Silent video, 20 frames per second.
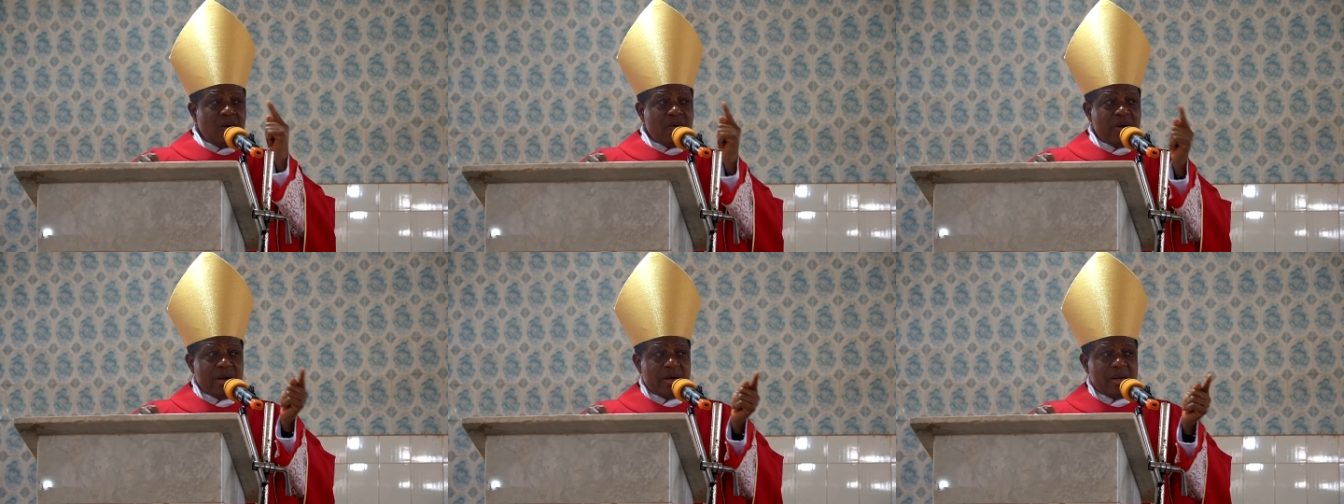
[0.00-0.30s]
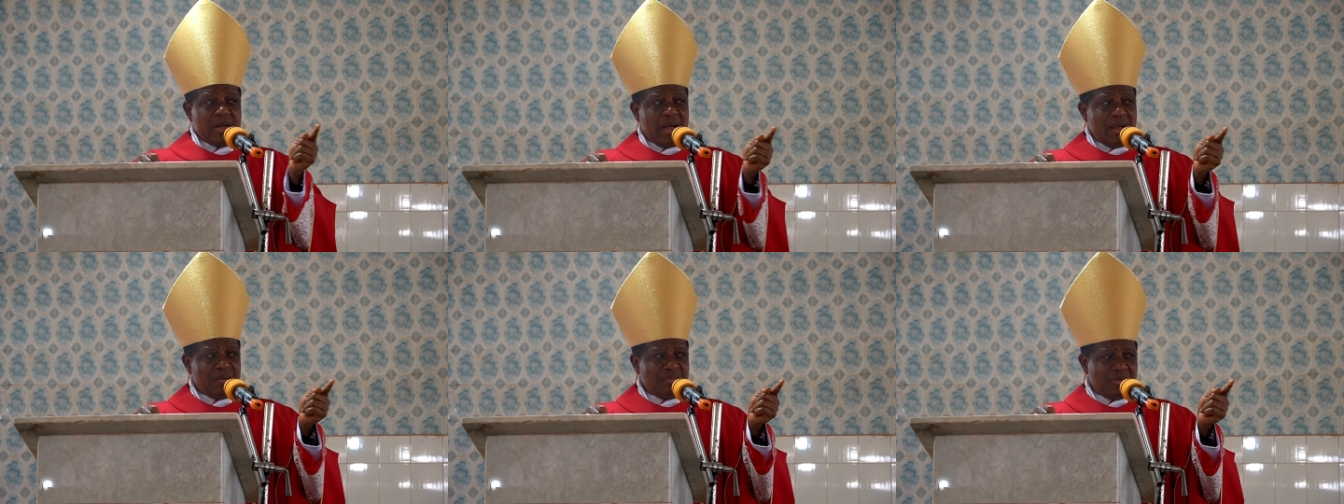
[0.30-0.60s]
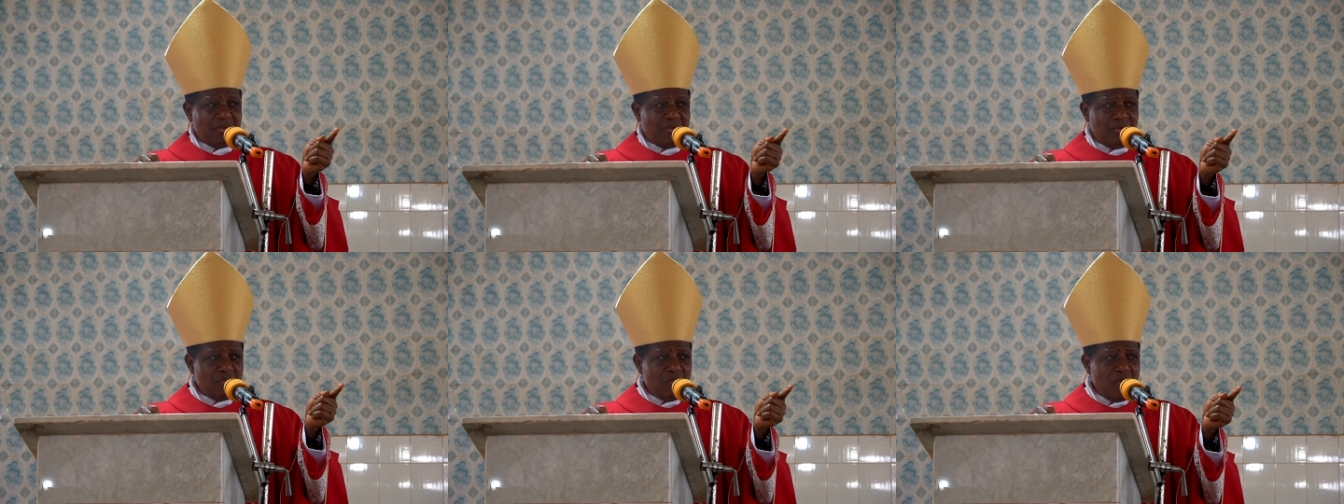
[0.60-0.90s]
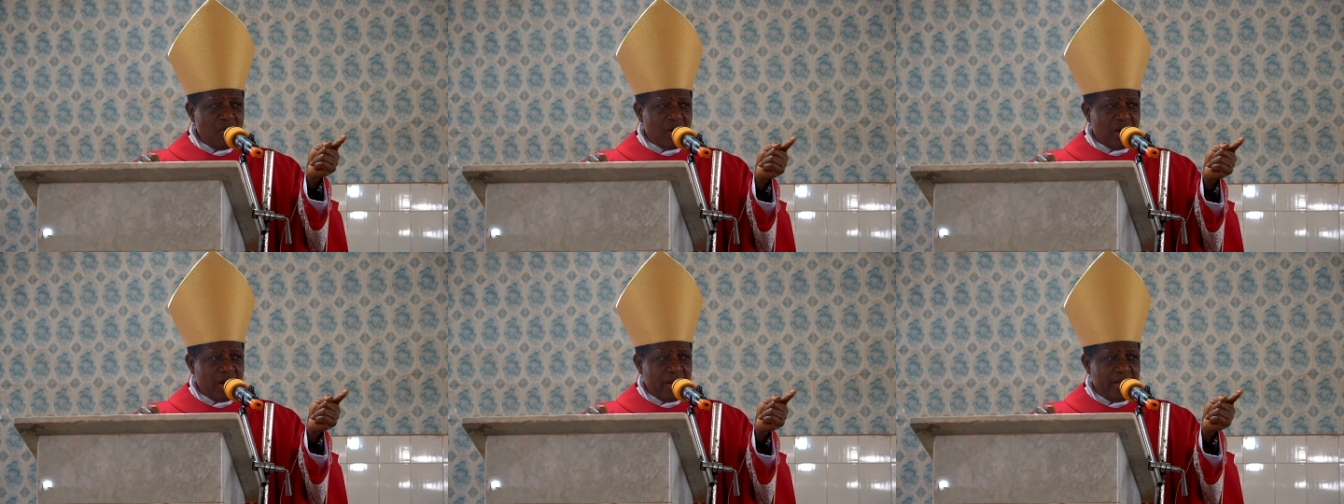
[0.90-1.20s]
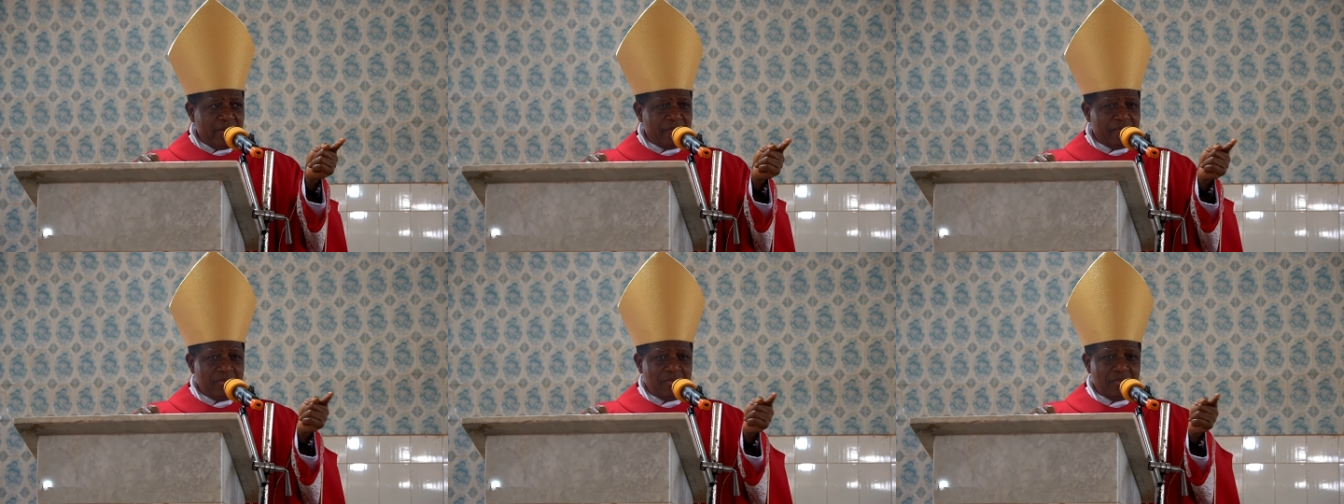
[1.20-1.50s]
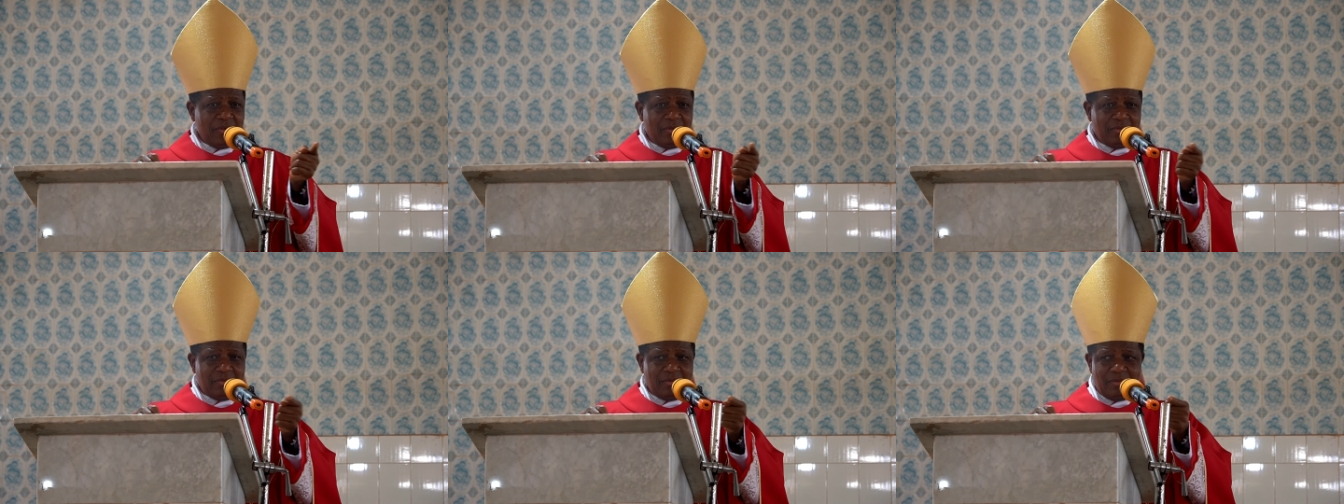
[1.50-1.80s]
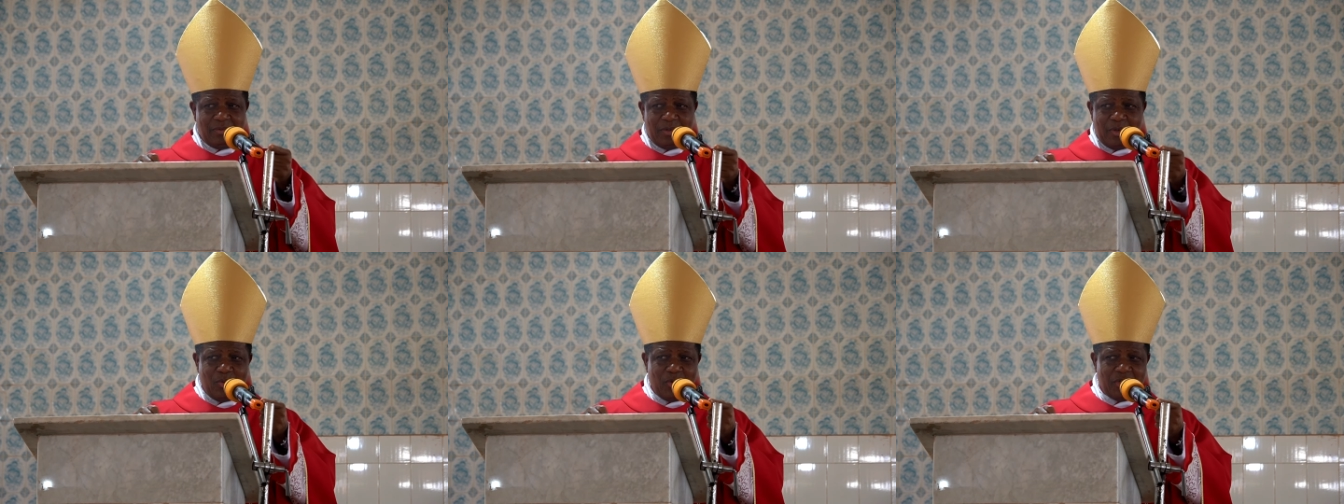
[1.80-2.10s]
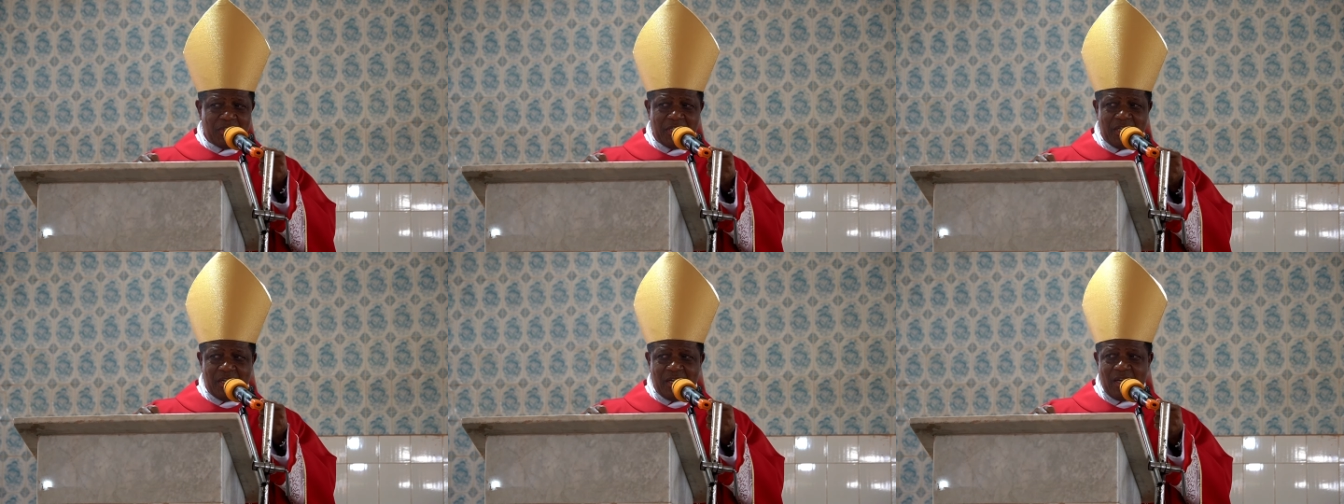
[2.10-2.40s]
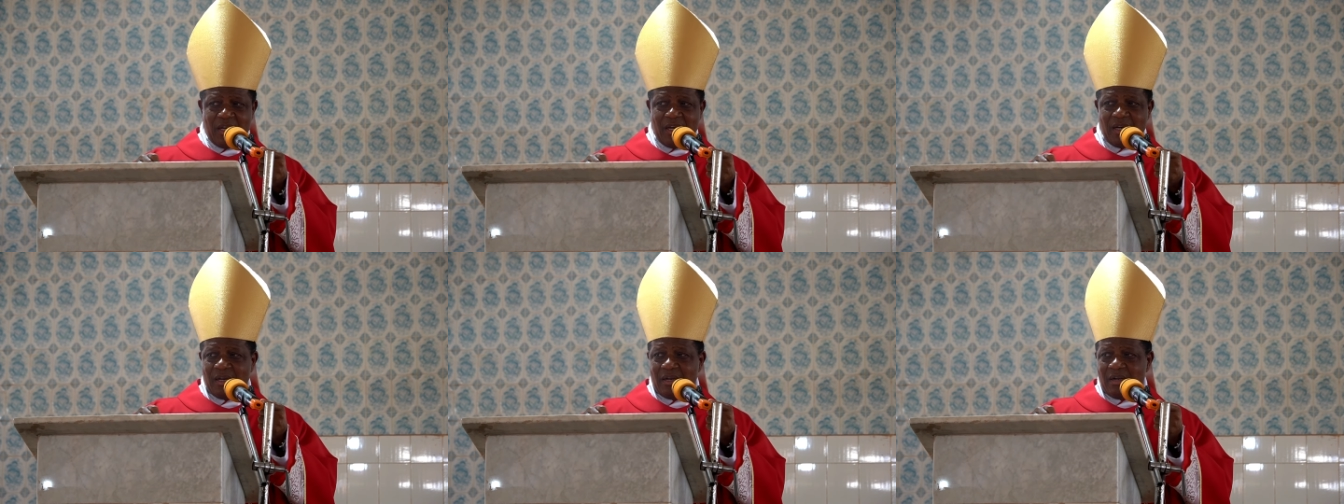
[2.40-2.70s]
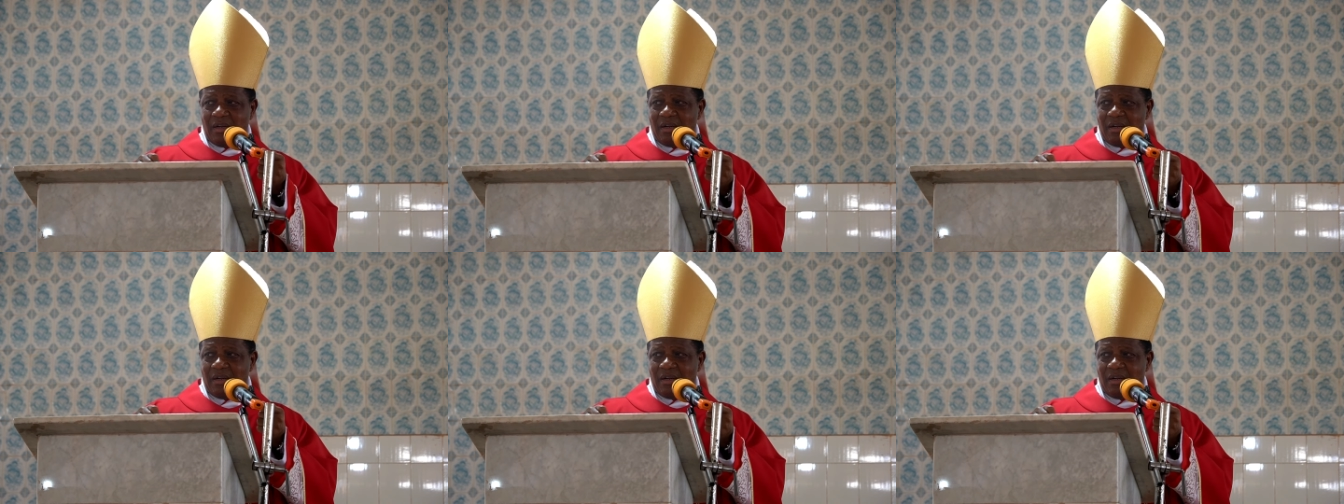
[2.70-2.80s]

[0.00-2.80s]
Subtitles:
When they have a good more creek, no, no, what you hear.